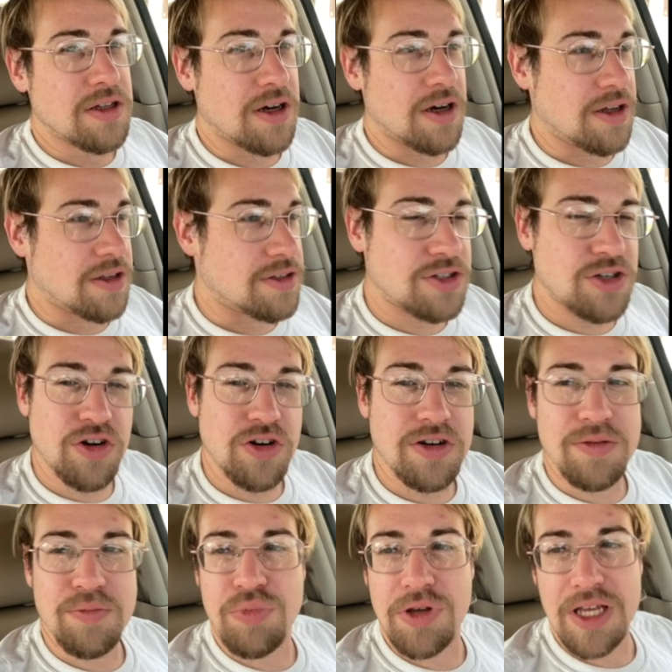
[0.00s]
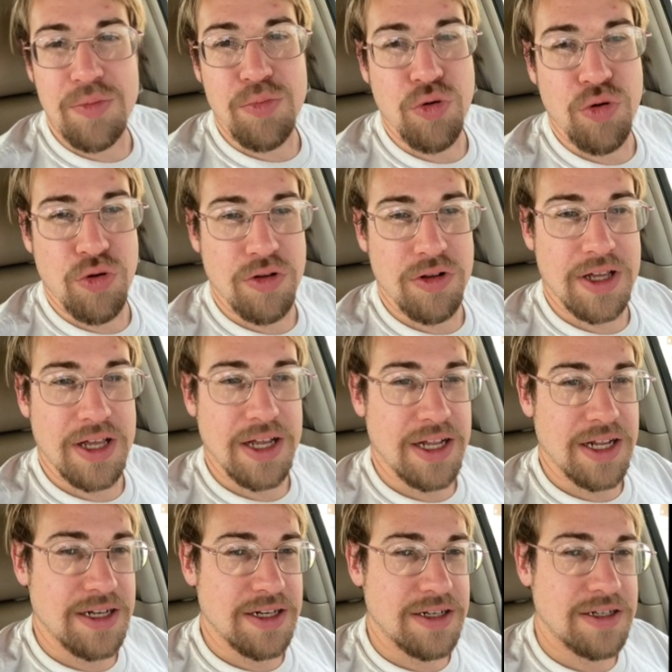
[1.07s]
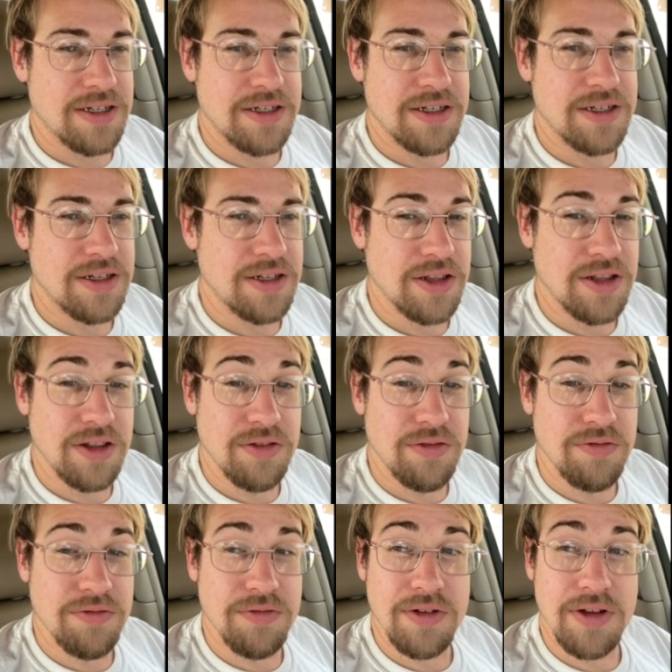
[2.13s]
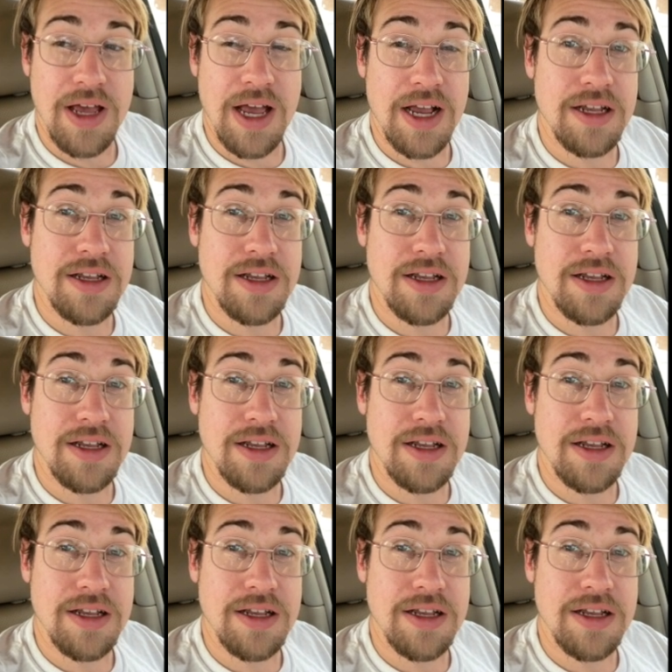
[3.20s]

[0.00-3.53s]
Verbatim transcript: uh, certain people can, uh,